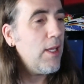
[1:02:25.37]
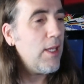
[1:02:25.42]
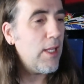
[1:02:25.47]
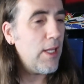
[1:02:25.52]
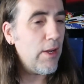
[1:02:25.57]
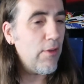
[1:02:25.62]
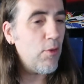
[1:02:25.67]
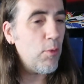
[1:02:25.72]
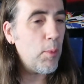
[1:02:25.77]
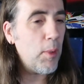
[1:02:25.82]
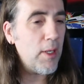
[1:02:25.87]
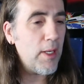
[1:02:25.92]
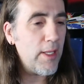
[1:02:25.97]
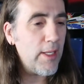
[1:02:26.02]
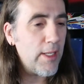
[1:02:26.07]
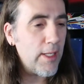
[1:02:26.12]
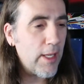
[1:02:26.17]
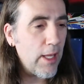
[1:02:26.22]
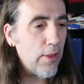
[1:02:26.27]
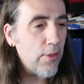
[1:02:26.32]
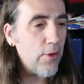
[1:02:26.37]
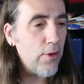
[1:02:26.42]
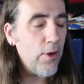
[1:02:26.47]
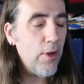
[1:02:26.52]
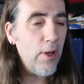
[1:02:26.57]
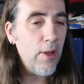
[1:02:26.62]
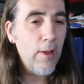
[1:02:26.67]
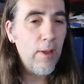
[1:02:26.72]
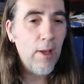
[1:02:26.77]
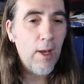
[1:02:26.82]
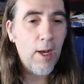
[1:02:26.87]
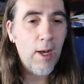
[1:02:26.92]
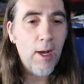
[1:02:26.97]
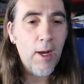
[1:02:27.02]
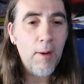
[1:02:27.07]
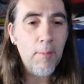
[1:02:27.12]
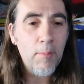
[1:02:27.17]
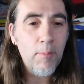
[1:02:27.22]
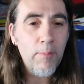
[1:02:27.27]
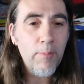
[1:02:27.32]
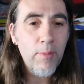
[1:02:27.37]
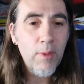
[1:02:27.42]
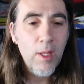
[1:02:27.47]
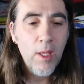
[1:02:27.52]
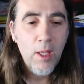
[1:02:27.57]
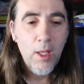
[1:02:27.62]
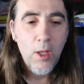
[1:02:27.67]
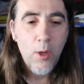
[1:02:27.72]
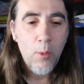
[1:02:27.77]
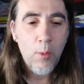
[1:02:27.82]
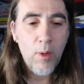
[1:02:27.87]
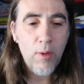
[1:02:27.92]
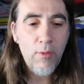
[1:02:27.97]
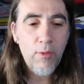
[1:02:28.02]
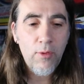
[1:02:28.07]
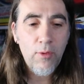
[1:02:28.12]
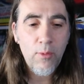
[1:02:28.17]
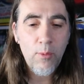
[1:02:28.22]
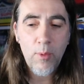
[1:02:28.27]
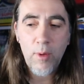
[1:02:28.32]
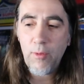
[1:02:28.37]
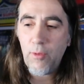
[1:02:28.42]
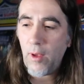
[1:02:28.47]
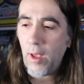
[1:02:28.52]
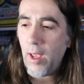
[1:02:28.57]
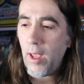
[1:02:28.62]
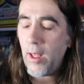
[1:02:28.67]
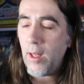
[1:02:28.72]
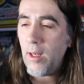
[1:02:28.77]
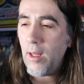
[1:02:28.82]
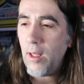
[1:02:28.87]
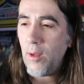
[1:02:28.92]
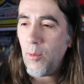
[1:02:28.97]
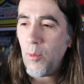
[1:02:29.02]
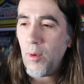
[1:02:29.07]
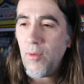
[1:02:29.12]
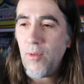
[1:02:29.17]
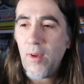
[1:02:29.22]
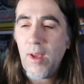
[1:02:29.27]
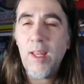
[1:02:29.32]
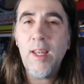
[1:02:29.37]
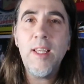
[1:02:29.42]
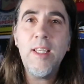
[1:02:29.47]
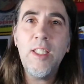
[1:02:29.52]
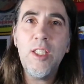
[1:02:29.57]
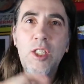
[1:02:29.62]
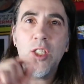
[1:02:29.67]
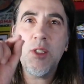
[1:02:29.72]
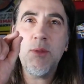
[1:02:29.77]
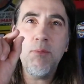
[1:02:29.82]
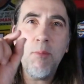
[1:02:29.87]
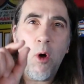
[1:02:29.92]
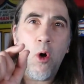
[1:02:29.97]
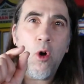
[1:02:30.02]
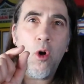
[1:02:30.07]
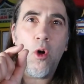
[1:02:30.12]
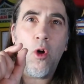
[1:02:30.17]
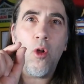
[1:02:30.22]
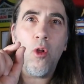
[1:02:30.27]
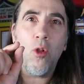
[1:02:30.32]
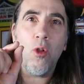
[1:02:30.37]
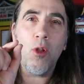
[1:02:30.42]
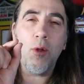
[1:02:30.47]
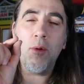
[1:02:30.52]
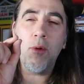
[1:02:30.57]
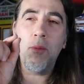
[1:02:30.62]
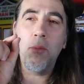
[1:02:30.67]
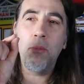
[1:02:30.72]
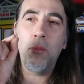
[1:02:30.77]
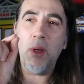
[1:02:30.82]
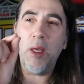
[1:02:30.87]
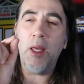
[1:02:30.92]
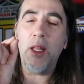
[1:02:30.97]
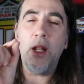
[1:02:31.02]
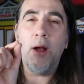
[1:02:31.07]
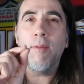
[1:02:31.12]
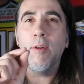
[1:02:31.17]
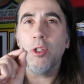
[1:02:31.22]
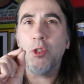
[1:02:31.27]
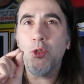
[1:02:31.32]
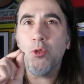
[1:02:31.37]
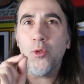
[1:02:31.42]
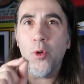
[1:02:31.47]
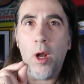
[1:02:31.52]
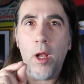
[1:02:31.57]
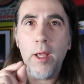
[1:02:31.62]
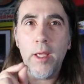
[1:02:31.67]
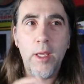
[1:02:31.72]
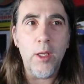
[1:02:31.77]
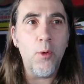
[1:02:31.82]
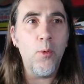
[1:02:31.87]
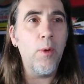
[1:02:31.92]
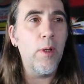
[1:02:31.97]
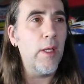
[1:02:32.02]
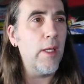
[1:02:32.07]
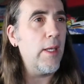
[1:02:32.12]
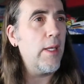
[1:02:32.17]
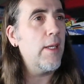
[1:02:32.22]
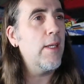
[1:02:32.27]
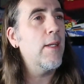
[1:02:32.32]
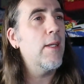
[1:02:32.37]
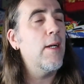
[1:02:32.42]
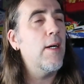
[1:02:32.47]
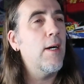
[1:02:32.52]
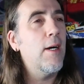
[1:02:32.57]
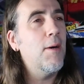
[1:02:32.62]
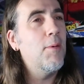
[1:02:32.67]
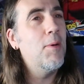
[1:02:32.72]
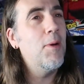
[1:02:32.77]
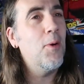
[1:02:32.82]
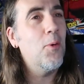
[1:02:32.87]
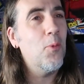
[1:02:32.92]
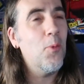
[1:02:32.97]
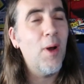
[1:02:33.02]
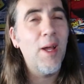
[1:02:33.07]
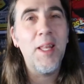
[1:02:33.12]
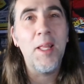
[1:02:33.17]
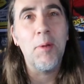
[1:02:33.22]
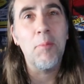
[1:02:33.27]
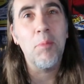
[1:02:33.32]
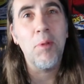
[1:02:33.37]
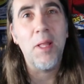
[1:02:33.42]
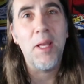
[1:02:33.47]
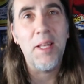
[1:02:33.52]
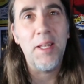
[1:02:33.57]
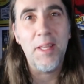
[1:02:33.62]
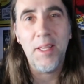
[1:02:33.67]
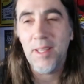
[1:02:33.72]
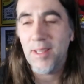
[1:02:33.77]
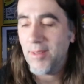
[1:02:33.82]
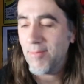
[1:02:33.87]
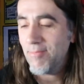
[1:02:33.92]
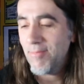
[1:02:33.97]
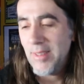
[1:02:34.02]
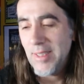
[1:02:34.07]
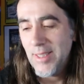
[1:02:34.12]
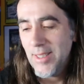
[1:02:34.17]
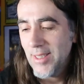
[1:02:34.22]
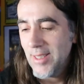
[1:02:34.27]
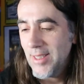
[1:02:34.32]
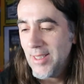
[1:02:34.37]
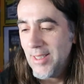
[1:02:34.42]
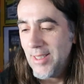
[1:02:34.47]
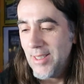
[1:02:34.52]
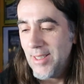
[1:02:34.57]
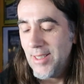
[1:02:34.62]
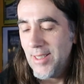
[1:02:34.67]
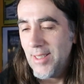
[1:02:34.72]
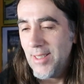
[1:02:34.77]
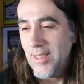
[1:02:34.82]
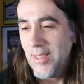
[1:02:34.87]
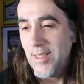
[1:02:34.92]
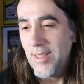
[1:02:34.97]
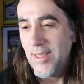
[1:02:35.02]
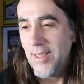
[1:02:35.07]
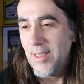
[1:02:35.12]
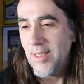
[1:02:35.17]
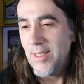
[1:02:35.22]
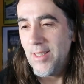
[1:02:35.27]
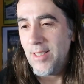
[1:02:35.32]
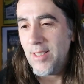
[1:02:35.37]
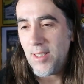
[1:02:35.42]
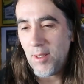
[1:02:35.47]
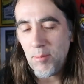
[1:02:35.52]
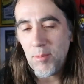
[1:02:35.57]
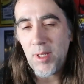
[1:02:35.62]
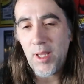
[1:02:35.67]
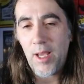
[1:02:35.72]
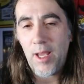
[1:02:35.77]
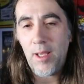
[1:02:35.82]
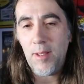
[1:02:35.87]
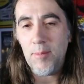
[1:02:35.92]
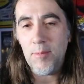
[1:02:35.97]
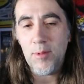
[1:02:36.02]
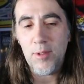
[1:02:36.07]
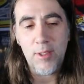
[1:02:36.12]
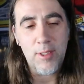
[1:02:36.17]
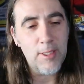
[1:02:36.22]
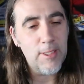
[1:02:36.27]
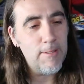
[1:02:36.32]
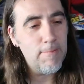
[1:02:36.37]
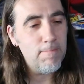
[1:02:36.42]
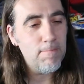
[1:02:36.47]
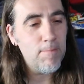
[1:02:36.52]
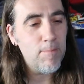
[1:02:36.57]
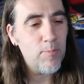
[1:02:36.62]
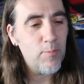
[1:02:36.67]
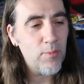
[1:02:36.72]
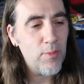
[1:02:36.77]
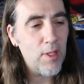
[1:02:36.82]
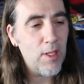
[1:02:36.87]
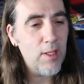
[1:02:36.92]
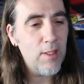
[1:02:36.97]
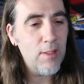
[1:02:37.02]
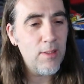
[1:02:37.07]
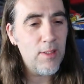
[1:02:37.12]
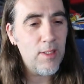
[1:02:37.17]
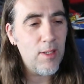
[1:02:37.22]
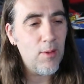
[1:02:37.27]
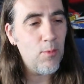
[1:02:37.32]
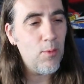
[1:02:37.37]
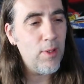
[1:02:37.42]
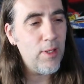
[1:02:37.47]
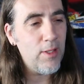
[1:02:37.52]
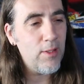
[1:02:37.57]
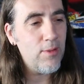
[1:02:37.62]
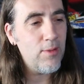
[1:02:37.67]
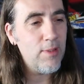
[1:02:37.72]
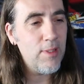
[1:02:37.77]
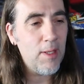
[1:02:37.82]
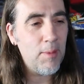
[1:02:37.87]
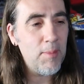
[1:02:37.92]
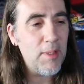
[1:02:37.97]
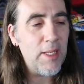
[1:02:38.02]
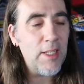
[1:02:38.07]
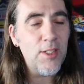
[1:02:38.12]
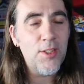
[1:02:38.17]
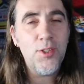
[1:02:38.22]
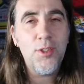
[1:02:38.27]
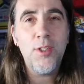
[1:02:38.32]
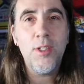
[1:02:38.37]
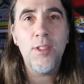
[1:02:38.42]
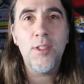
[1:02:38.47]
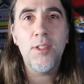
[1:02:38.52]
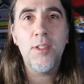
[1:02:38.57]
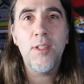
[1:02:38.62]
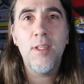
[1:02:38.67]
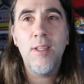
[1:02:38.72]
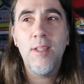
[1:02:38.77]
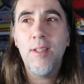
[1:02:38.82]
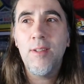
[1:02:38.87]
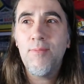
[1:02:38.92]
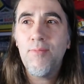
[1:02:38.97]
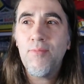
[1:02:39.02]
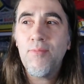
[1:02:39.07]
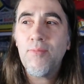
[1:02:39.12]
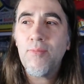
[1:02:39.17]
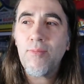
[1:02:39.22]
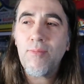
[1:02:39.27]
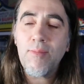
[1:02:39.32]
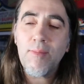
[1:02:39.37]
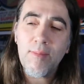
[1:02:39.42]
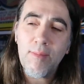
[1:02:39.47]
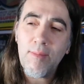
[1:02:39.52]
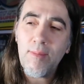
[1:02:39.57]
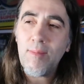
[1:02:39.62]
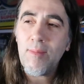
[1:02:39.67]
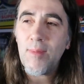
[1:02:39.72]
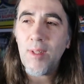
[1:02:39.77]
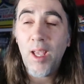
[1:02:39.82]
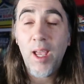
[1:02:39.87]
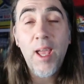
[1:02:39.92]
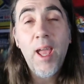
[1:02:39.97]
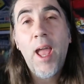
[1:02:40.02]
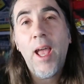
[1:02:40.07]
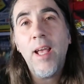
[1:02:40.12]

Get everybody together. Um, we've we've had we've had a small bit of a trying week. Uh, wedding planning. Sometimes, well, I mean, it's just it